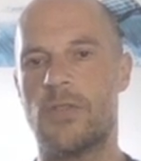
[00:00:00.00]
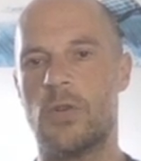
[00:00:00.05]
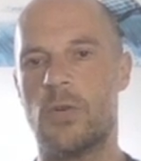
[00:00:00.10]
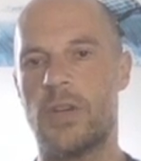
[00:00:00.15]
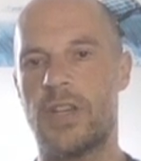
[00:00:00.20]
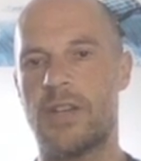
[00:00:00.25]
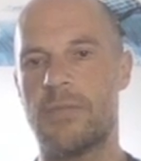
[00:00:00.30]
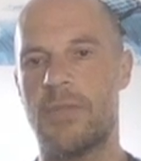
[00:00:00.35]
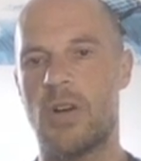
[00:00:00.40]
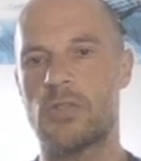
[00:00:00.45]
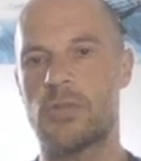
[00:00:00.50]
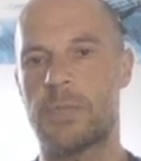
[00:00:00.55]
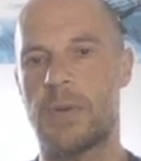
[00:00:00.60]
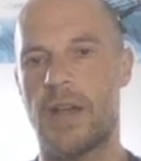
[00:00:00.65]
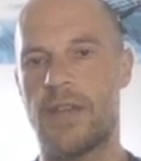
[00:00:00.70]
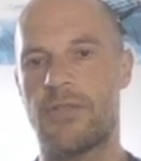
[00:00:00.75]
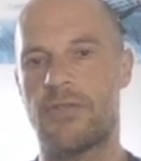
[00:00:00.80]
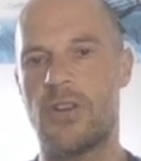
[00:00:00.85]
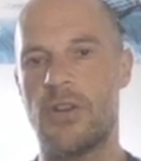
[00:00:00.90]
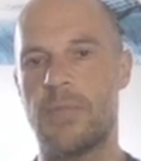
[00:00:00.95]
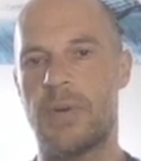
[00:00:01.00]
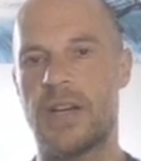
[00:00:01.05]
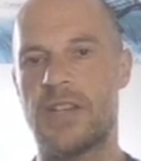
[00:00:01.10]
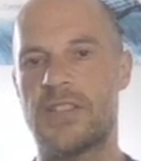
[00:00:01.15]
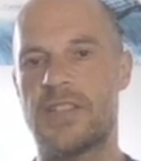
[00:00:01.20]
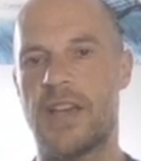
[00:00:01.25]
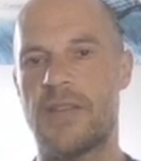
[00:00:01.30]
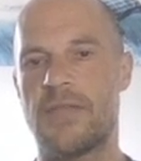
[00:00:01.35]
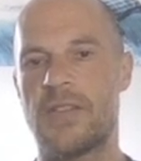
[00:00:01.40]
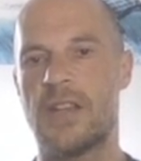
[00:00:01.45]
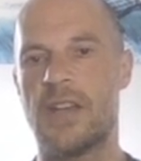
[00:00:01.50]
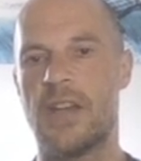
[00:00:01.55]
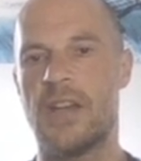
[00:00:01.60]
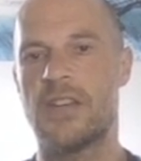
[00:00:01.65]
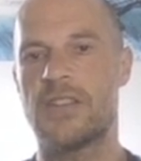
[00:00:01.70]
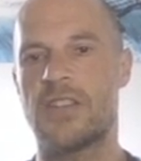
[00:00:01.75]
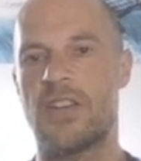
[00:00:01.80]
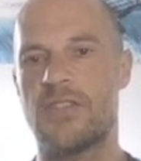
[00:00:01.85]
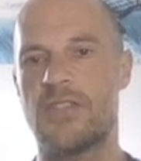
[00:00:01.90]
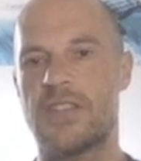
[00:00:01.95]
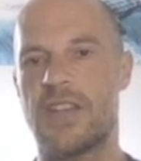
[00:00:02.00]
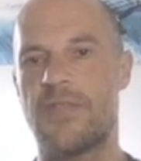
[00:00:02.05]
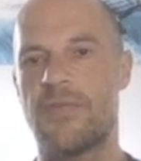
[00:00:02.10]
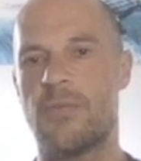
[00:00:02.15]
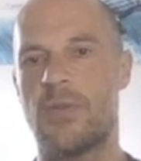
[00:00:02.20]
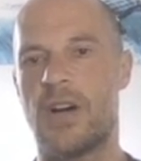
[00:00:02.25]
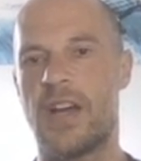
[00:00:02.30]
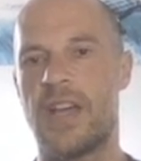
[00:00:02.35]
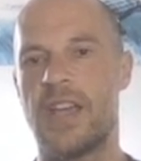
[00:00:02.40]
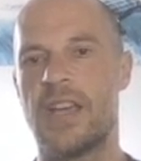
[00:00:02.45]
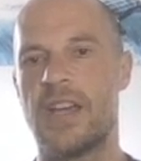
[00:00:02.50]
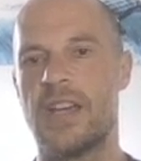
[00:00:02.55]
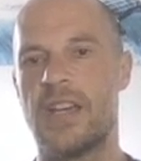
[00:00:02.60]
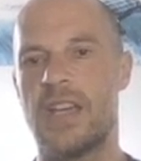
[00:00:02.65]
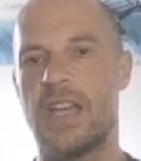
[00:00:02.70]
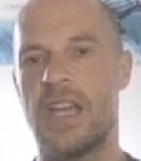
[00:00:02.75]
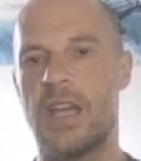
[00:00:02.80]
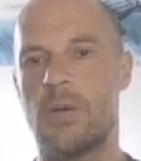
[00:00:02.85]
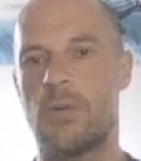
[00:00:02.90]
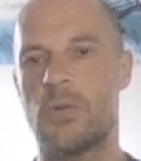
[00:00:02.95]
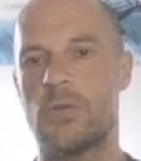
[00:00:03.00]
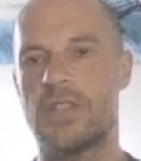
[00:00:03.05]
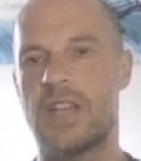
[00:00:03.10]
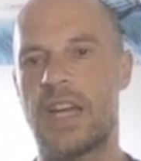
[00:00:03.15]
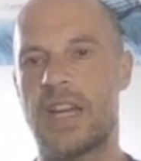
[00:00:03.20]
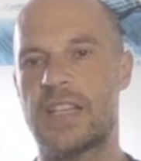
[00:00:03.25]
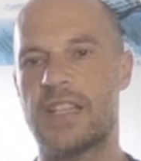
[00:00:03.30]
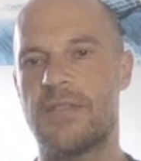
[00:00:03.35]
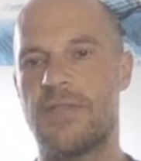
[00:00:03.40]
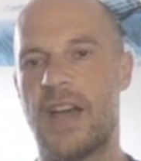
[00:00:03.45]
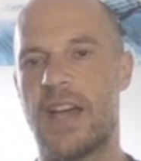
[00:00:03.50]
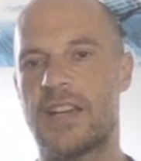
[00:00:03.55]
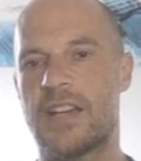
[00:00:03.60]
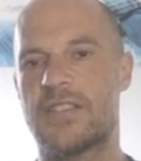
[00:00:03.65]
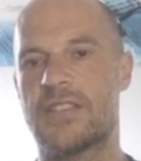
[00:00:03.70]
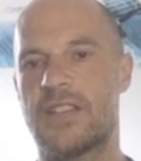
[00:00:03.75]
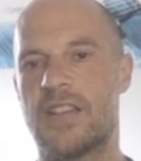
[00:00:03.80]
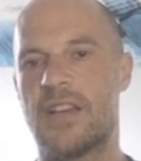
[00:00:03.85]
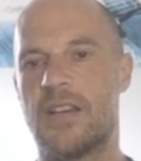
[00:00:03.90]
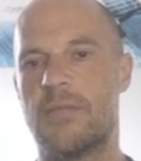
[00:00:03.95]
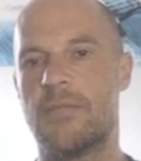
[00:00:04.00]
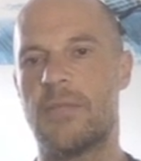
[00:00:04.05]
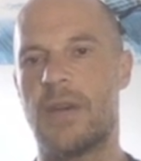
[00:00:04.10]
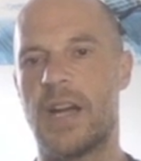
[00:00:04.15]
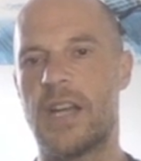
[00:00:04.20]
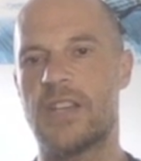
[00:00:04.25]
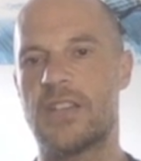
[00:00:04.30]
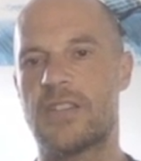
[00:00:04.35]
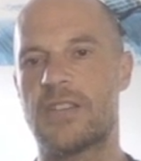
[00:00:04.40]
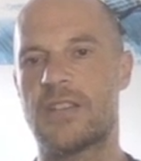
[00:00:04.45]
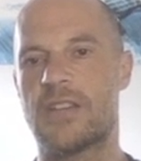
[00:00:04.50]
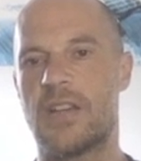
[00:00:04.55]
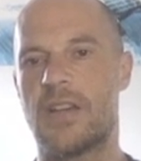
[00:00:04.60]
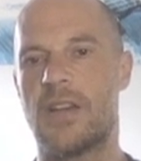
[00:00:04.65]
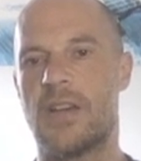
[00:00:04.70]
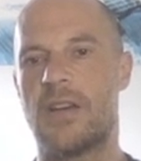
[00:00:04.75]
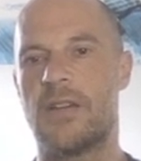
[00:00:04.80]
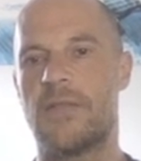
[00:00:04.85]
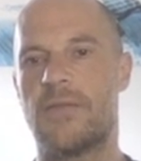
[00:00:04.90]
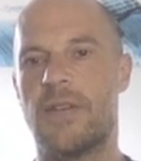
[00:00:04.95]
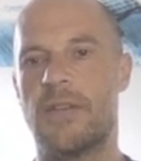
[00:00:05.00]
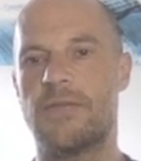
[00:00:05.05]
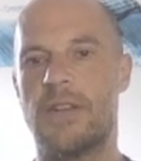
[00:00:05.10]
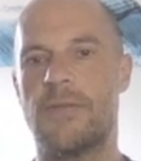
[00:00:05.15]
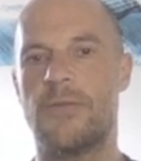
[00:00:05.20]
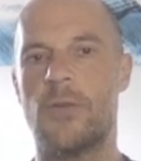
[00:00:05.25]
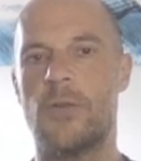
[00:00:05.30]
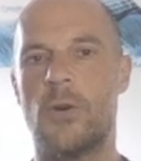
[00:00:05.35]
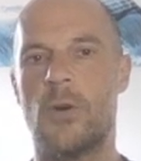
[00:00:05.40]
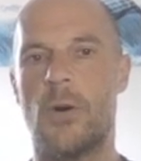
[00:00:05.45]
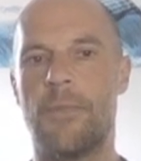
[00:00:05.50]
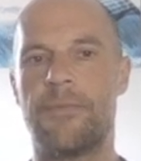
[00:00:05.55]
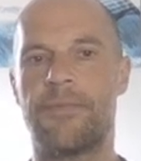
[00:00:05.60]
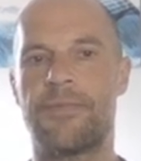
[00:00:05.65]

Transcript: Or you can multiply through by 7, so 7y equals negative x minus 54.